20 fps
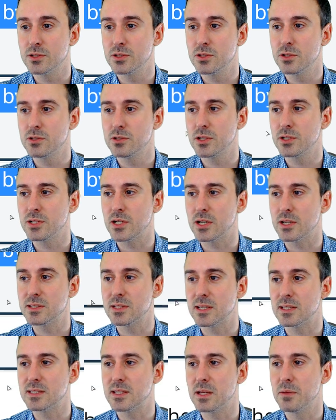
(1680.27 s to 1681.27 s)
to suggest
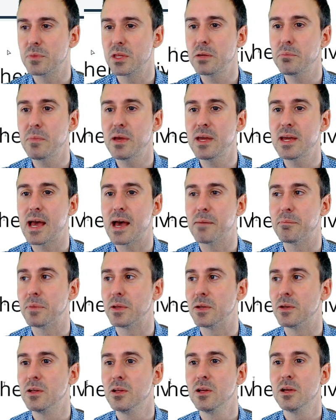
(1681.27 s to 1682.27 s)
that something may
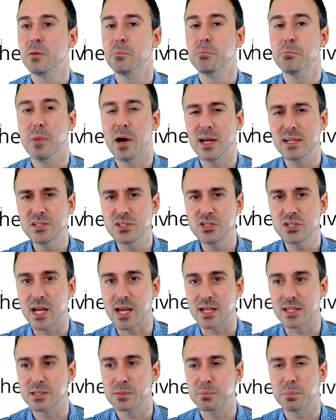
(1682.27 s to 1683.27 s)
happen by
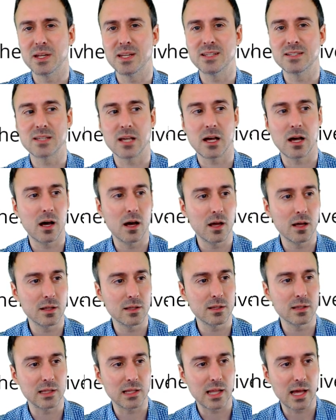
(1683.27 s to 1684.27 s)
chance but is
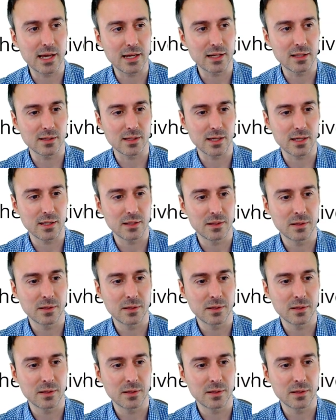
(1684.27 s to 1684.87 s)
unlikely.